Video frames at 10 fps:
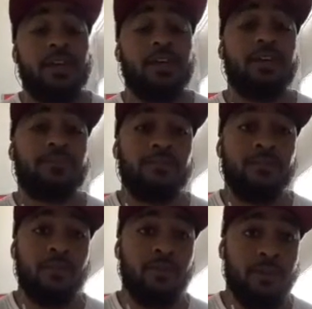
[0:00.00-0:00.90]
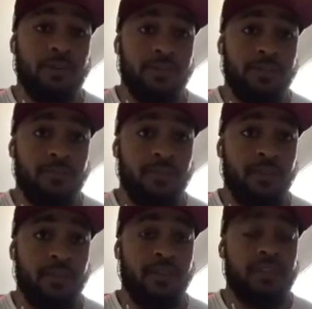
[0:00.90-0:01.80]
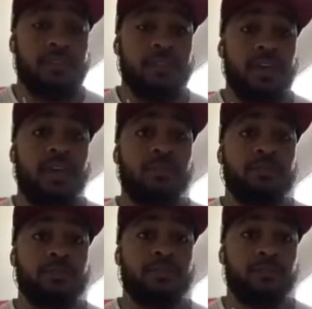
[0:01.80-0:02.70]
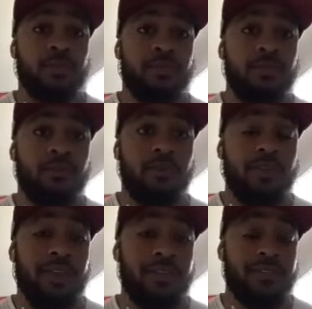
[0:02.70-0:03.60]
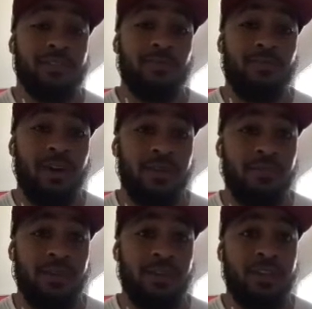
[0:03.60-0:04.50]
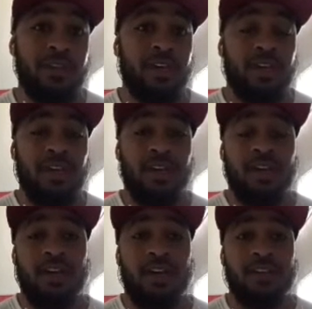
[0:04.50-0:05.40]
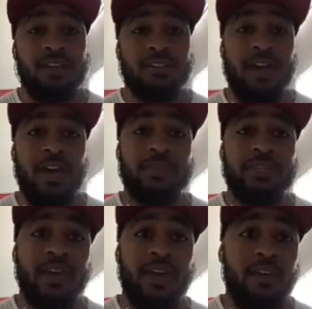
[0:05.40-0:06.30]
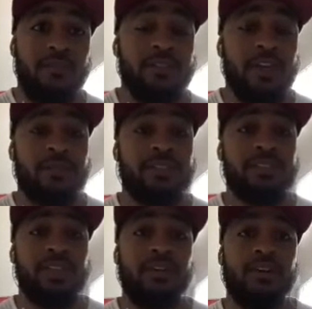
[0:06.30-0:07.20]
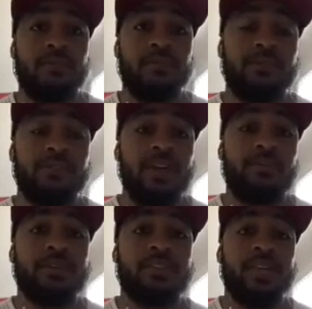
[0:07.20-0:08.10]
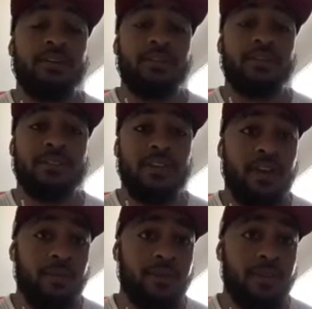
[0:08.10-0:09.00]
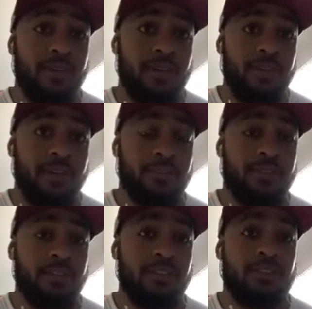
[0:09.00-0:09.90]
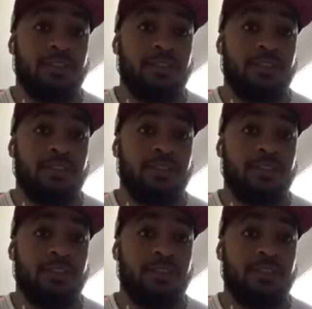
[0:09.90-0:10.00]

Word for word: If Porter is able to employ that smothering uh, type of style, if he's able to stay up, if he's able to stay on top of Keith